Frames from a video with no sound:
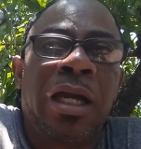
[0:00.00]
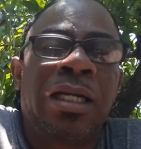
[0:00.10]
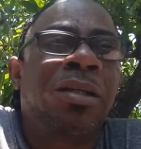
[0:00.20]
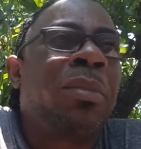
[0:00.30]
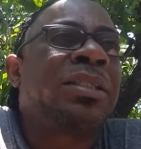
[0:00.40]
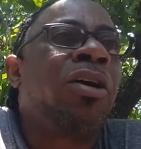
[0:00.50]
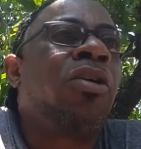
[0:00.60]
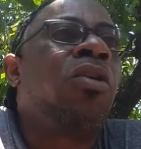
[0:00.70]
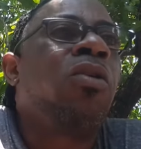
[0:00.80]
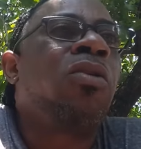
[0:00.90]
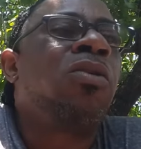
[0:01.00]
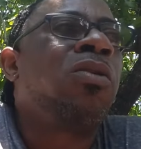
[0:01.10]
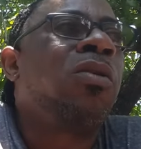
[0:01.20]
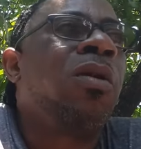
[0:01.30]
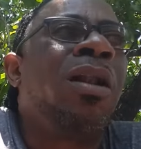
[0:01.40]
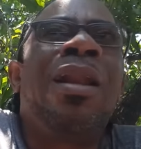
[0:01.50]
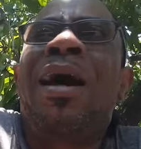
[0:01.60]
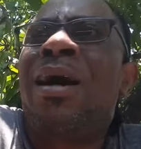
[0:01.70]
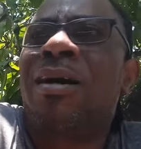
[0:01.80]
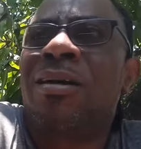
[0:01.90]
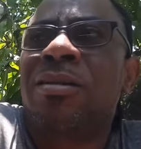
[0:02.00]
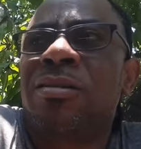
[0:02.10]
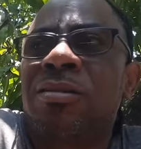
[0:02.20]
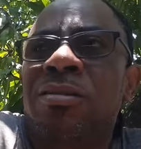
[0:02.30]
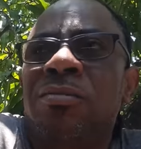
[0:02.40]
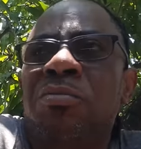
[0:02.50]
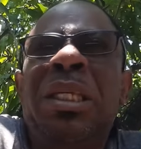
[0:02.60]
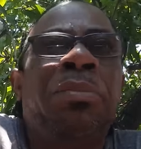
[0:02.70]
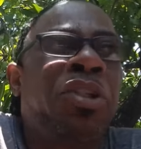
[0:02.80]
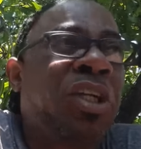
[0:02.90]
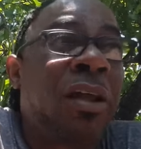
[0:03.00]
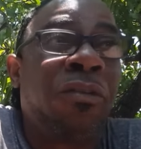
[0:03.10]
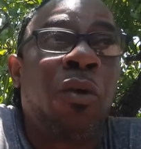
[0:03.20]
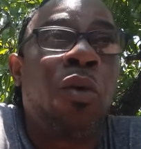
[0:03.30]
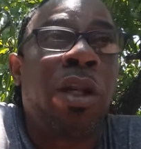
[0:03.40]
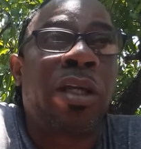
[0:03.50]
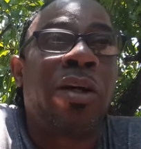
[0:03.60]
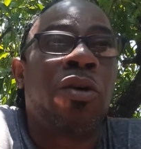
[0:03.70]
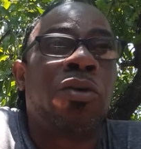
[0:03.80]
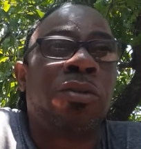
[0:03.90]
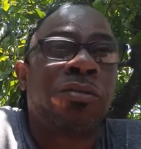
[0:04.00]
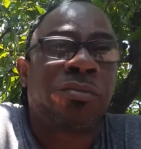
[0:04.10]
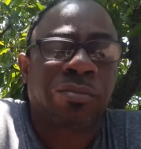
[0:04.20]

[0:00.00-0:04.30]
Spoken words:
And no matter how long people try to hold you down,